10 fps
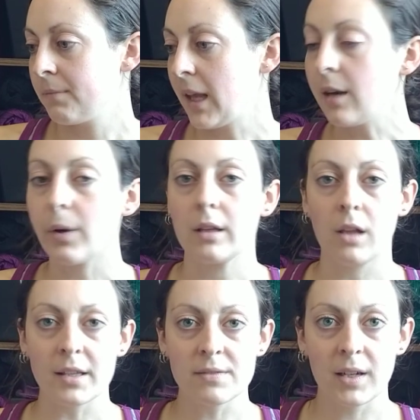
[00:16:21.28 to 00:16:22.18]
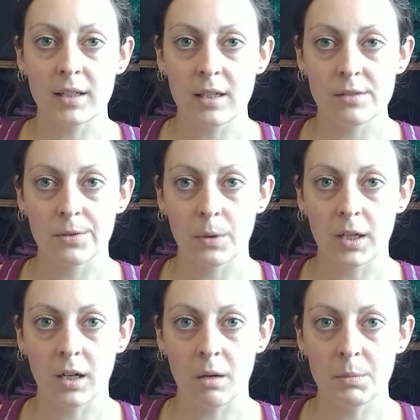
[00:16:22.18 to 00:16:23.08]
Anyway, lots of ideas for what
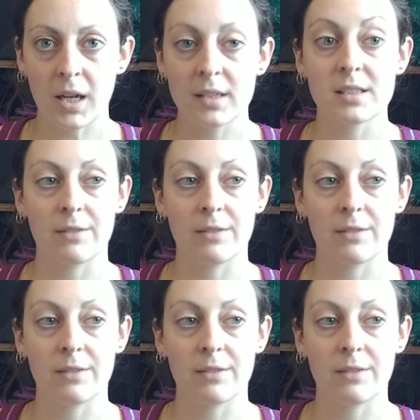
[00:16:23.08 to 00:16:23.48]
could come next.